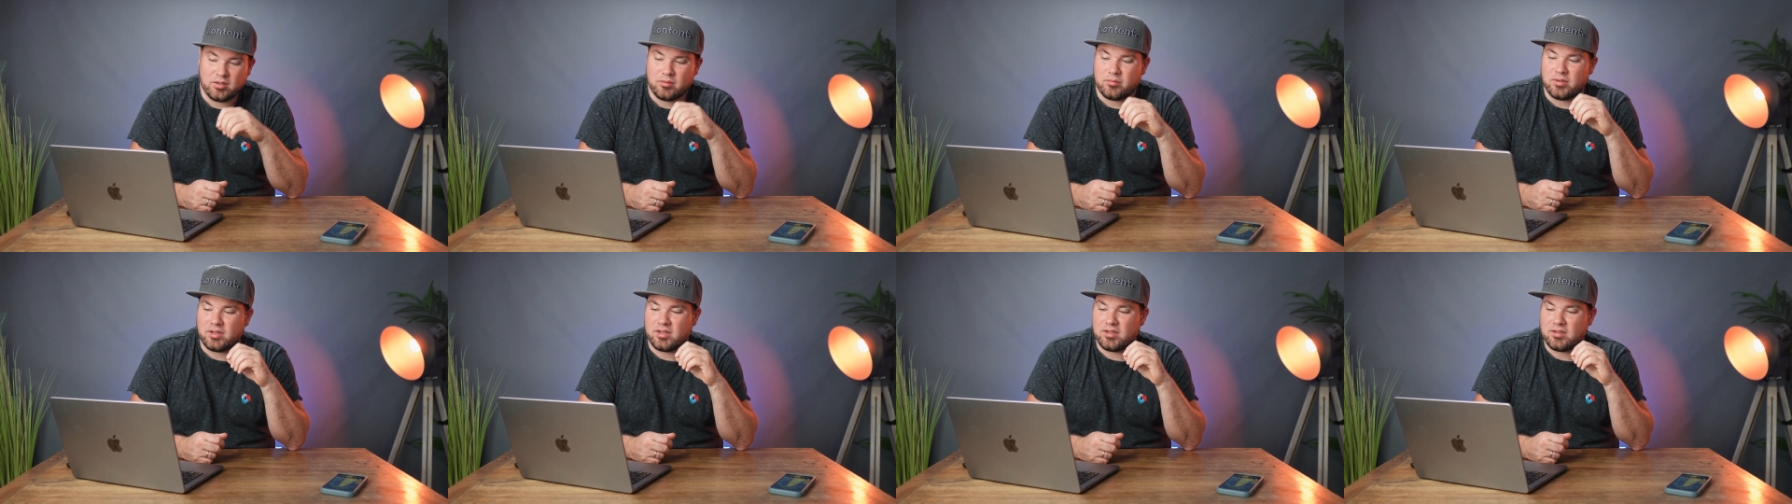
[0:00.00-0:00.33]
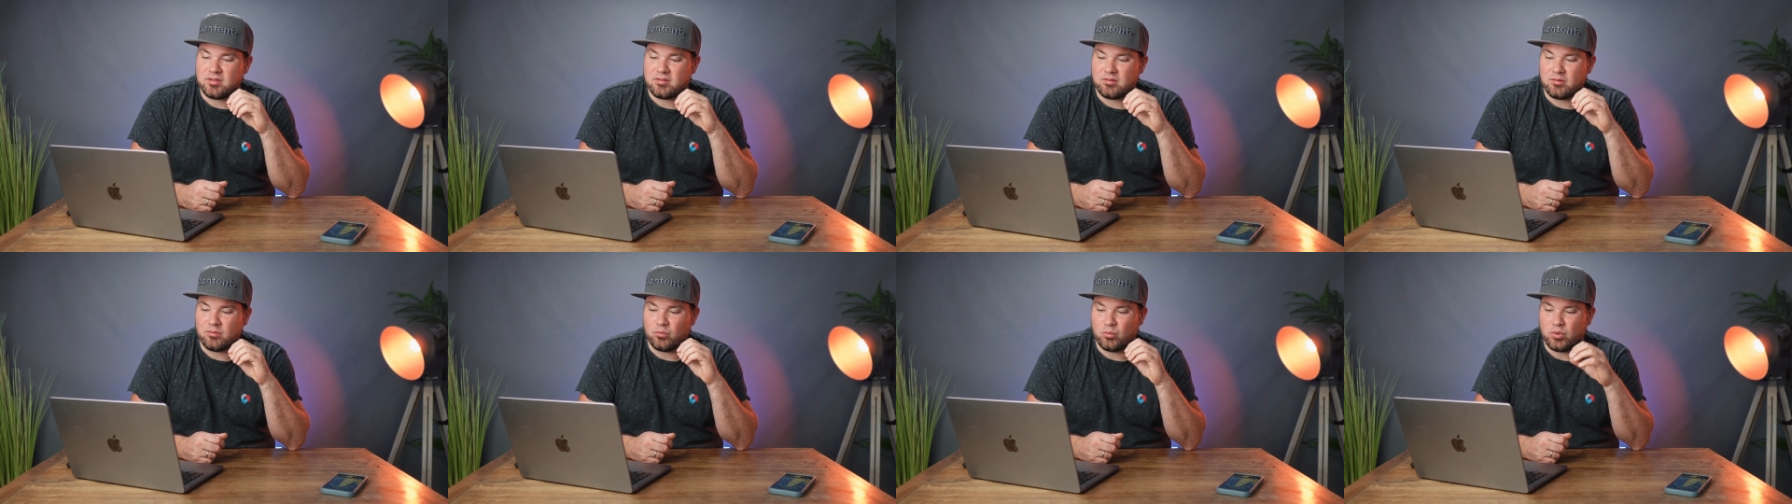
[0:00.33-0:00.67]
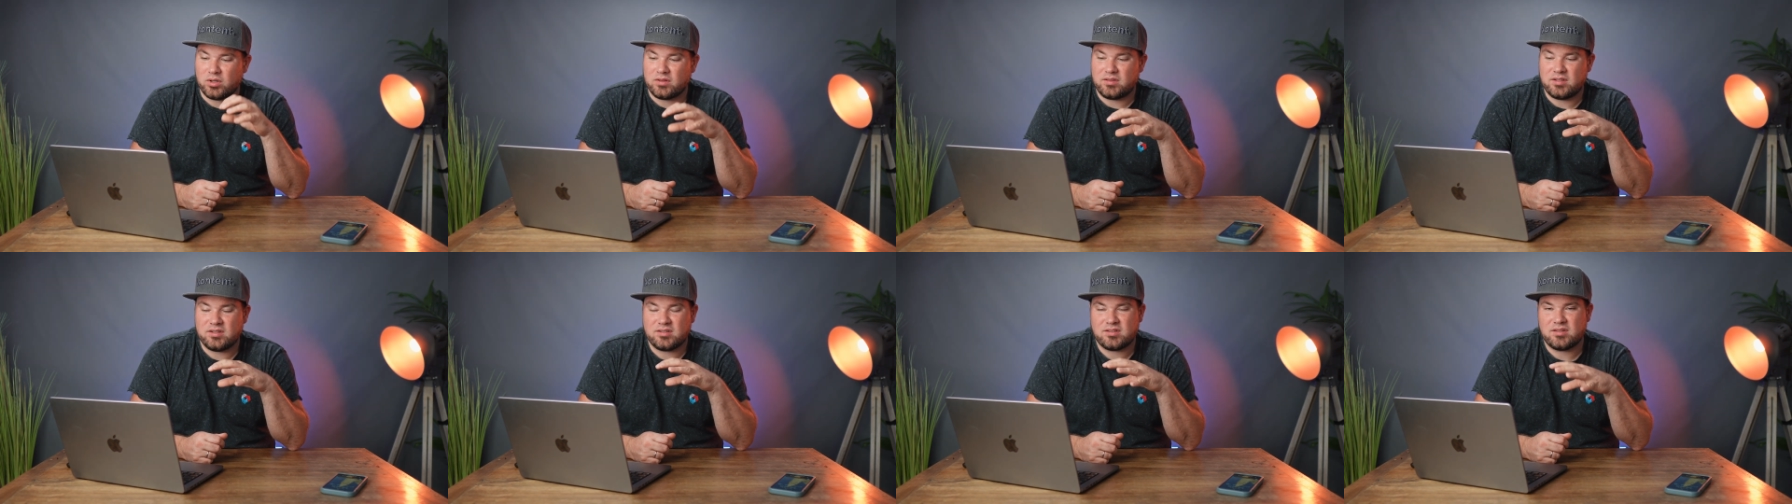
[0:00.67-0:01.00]
because
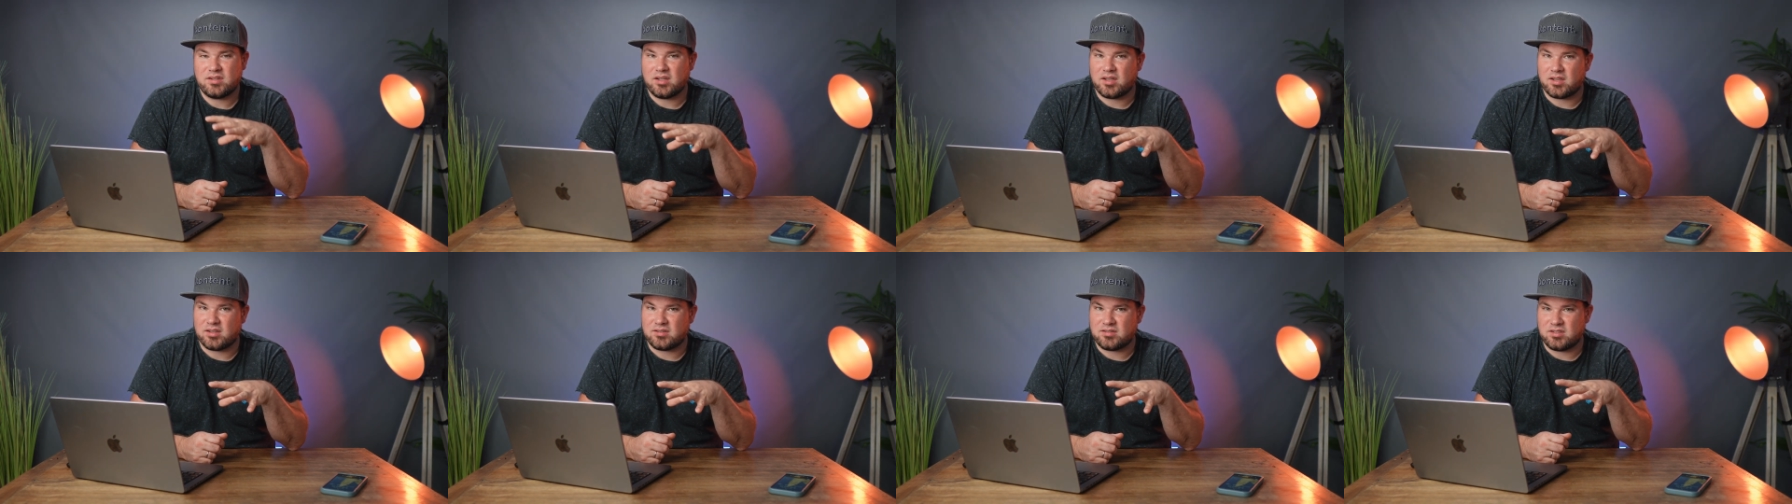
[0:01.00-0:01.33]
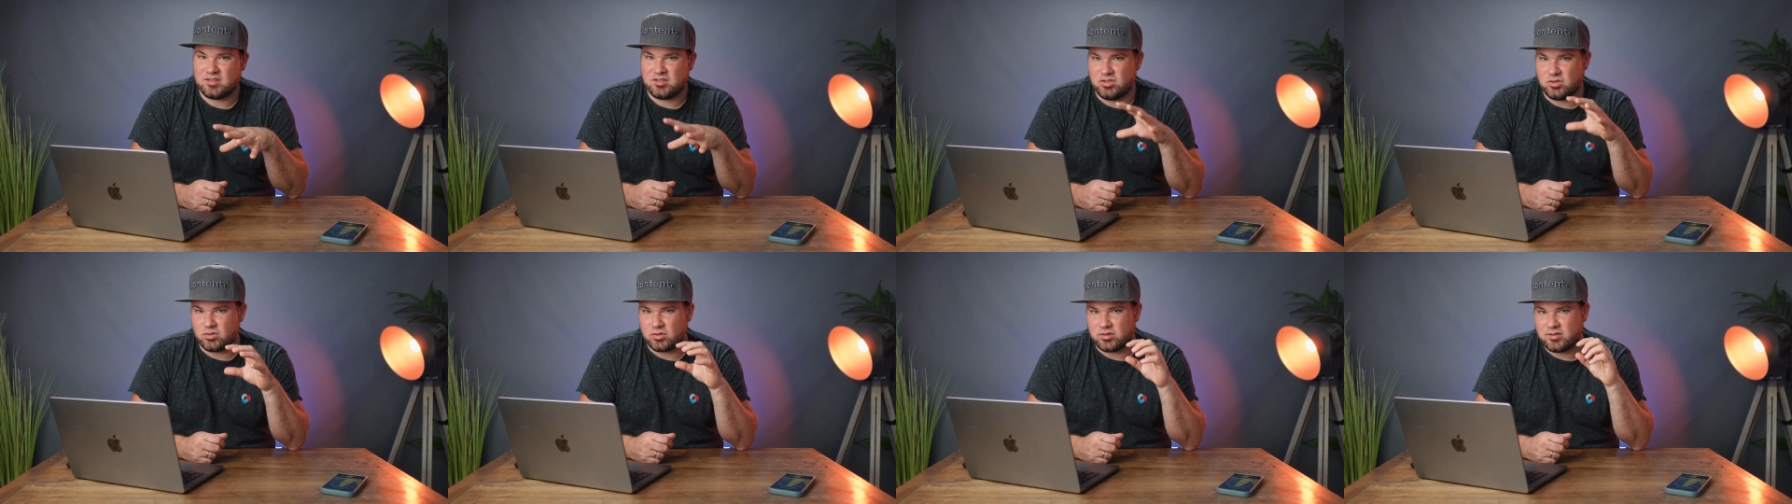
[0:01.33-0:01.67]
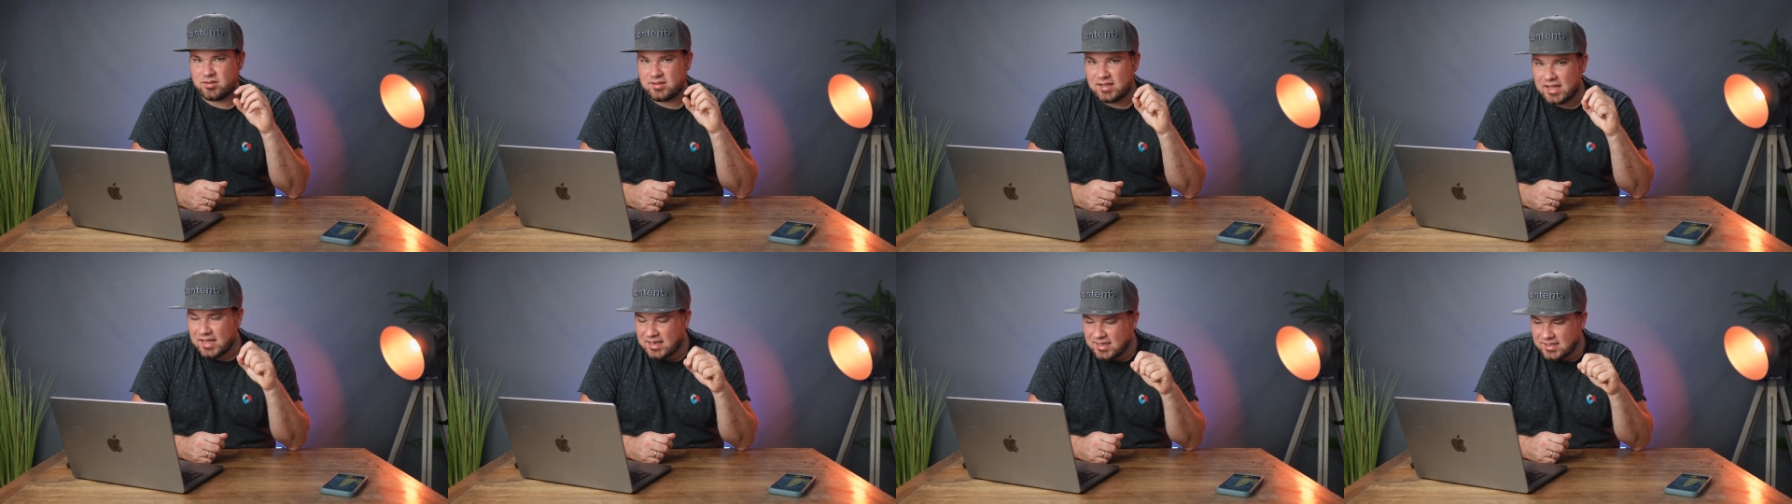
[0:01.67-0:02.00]
what this does is you're
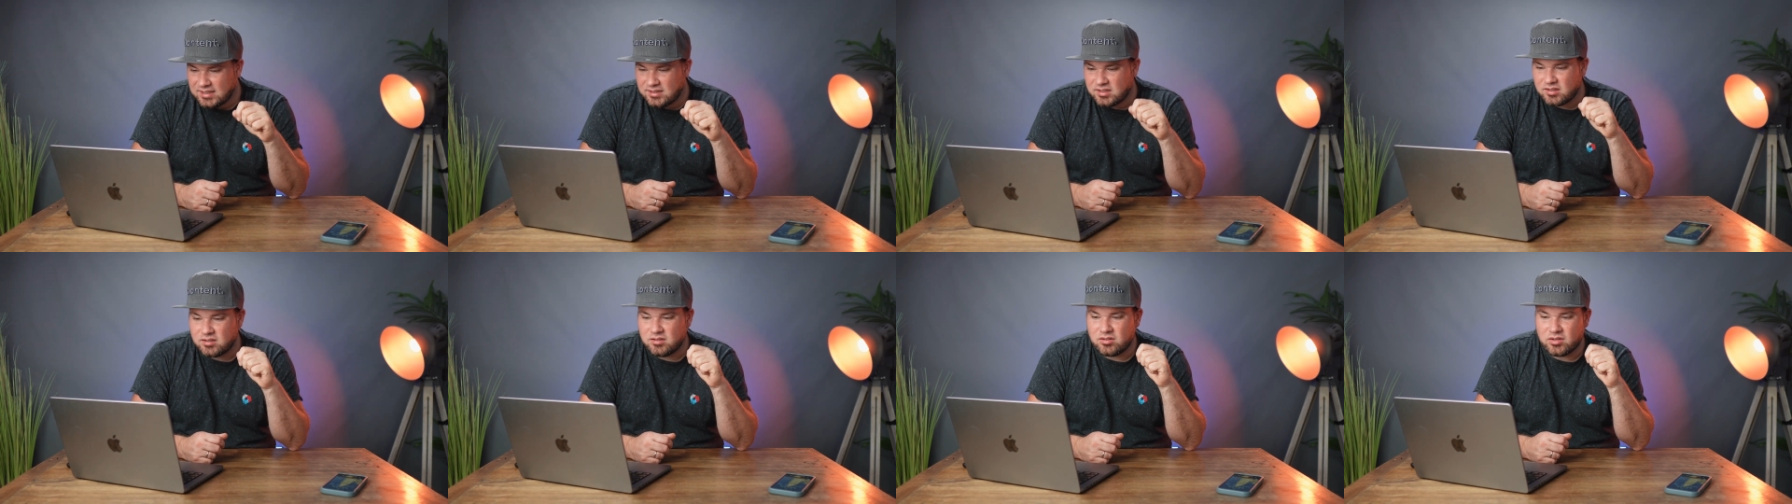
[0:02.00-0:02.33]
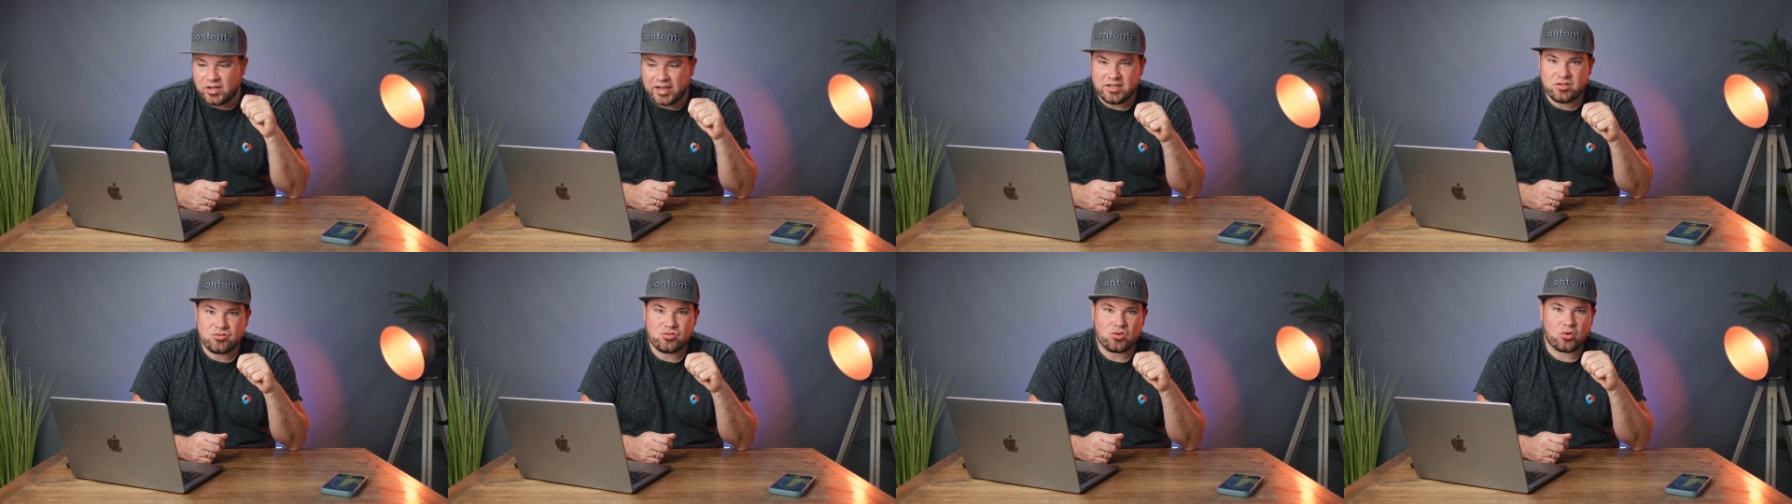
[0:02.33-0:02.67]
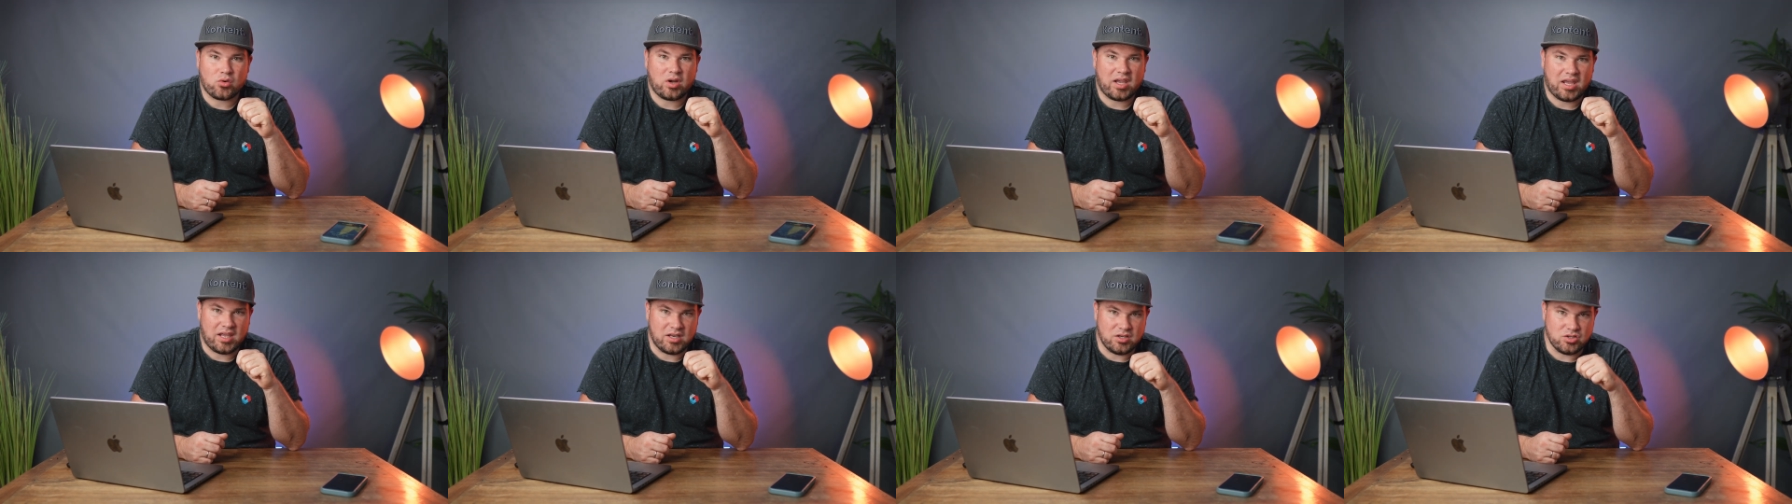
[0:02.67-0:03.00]
telling the
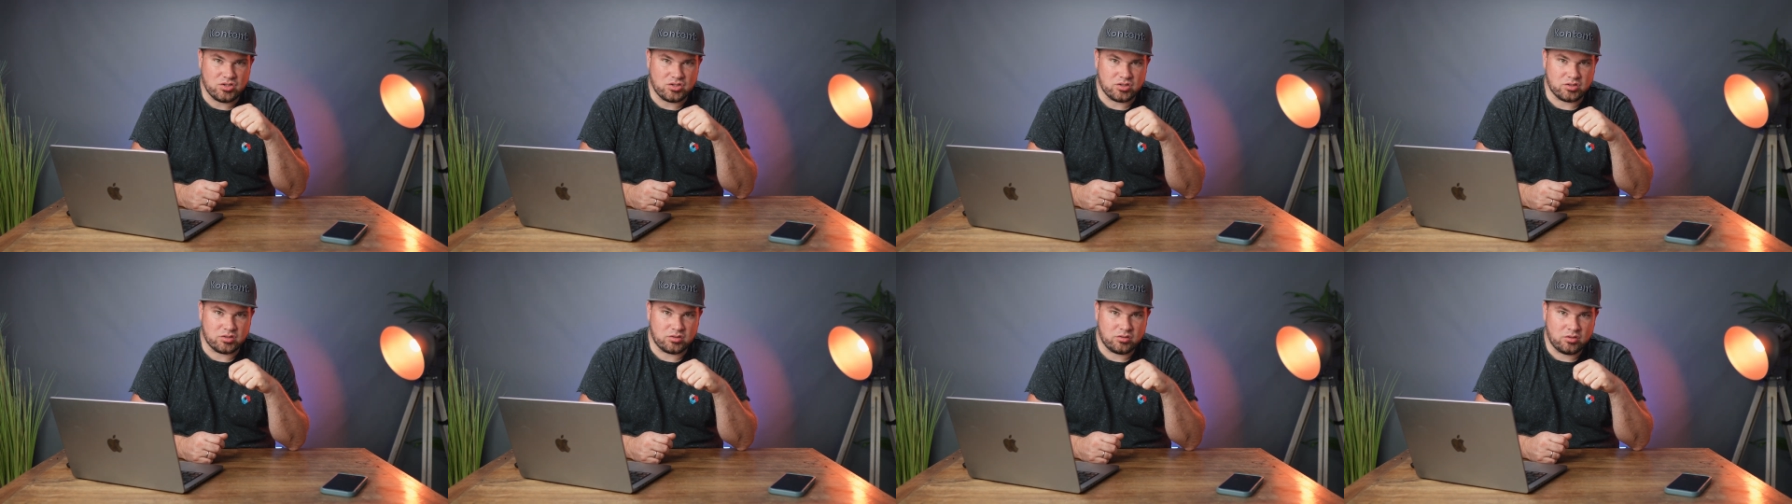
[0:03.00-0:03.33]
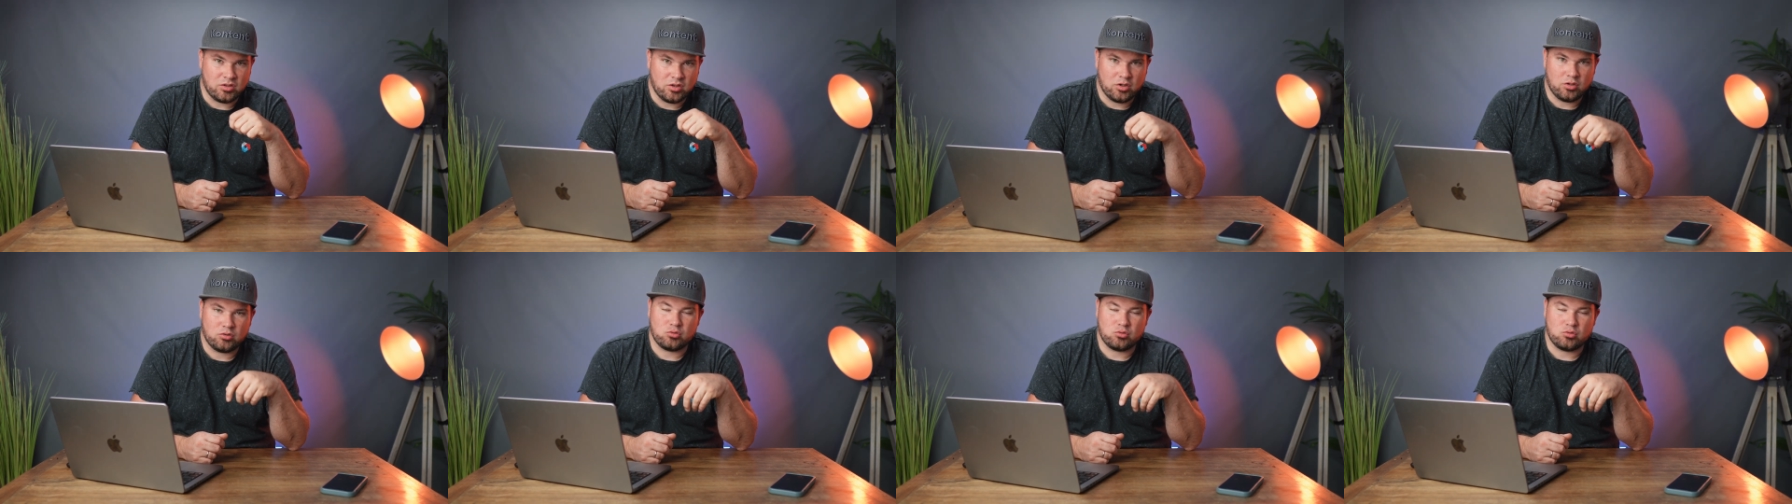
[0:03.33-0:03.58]
Nitro engine